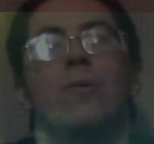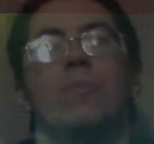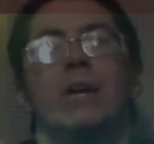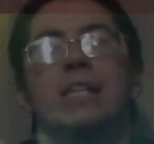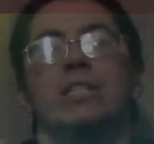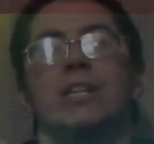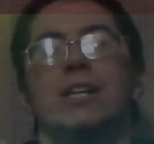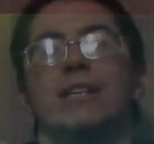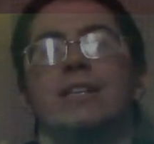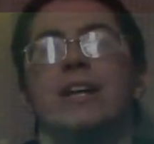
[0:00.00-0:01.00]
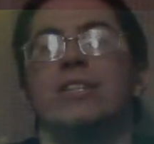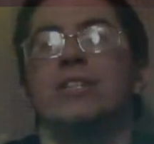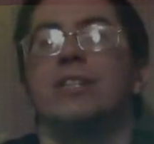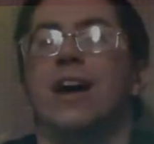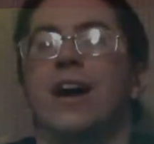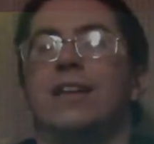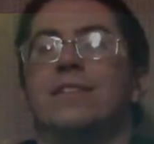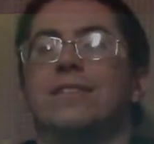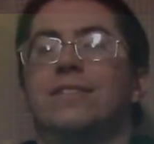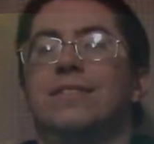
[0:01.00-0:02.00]
But it's like, that's not
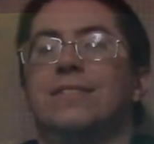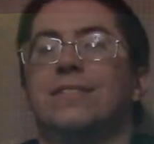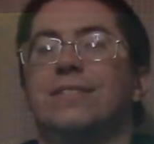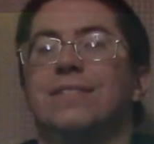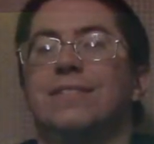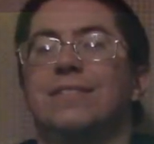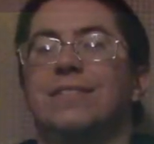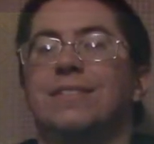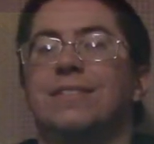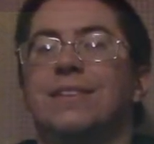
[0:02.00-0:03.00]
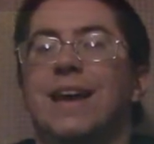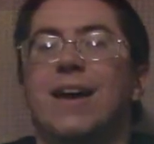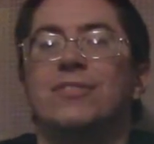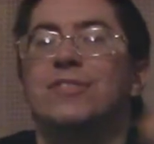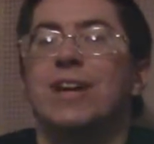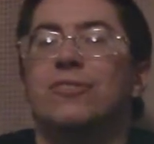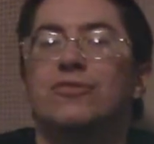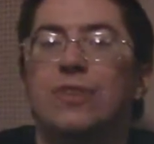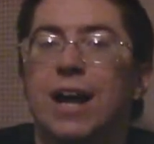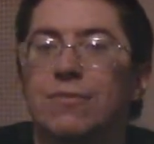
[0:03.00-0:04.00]
how sound
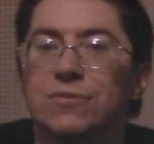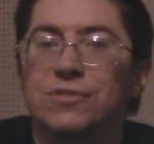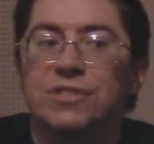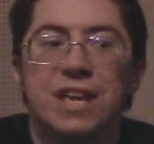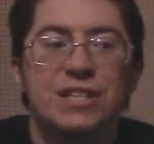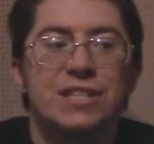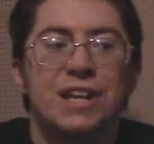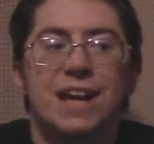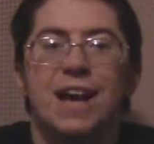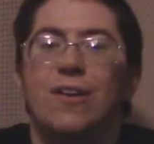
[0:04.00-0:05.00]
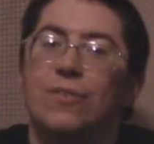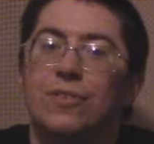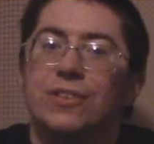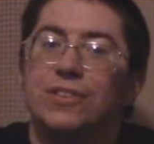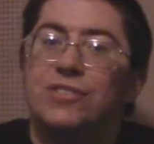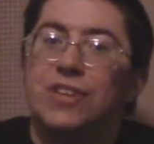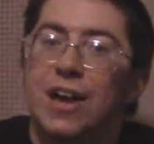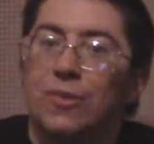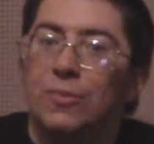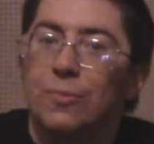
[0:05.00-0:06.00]
travels. That's not how
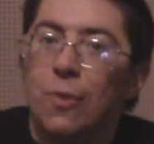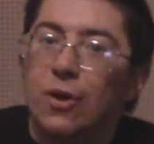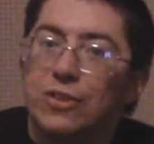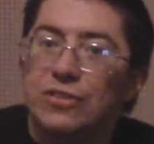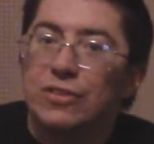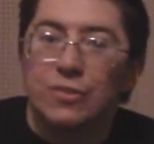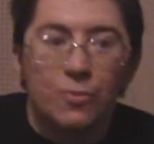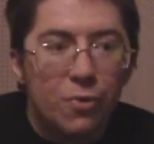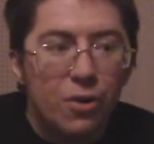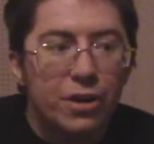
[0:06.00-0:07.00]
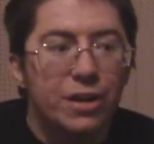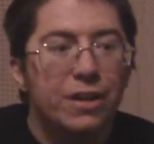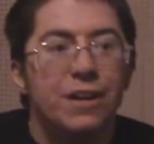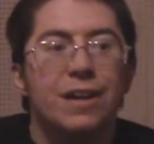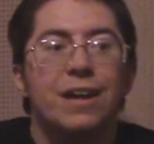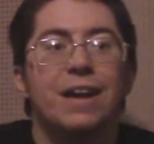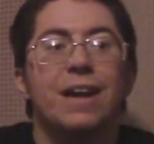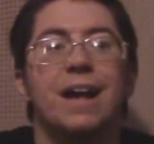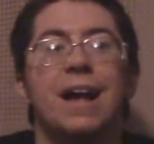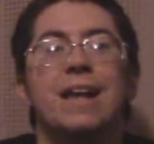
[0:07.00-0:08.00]
sound works underwater.
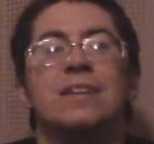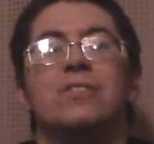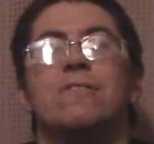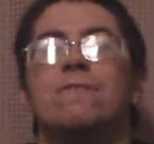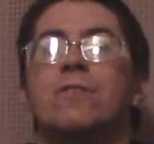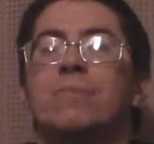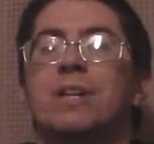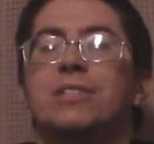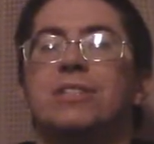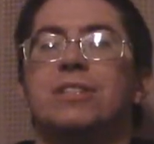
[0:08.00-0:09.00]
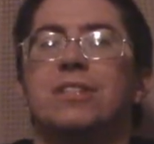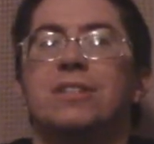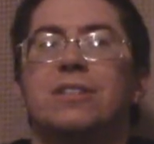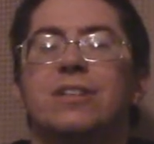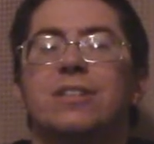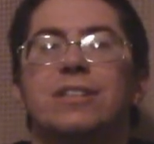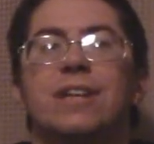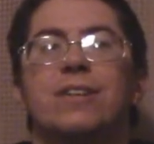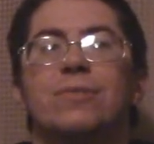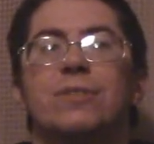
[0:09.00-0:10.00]
And the film has
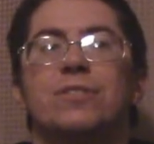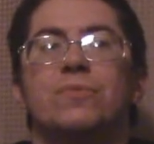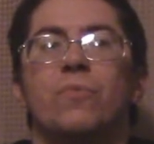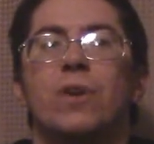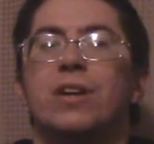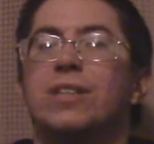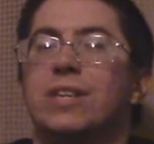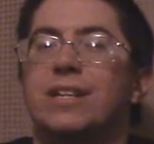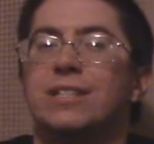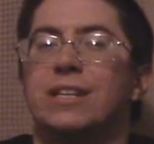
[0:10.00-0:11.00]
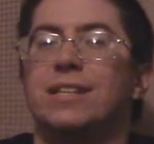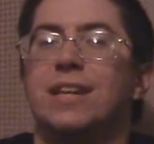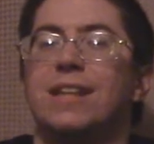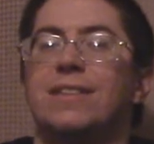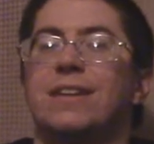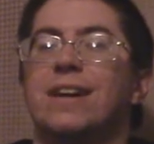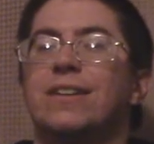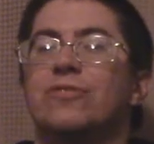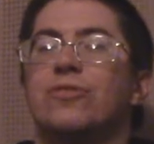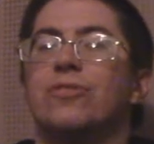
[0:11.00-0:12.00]
continuous weird things like that that
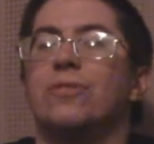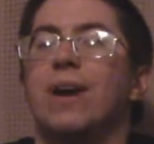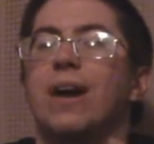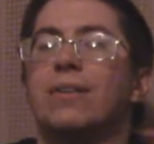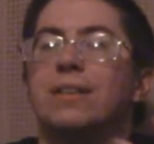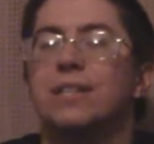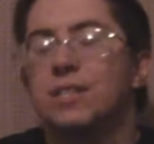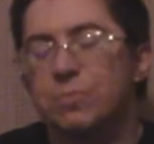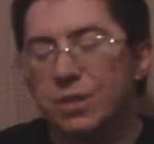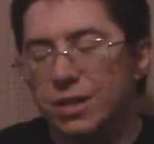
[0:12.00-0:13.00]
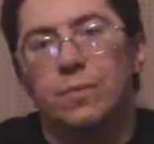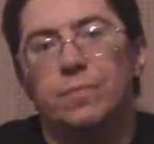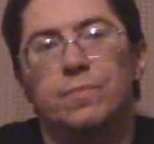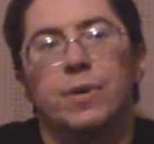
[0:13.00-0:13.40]
kind of draw you out of the experience.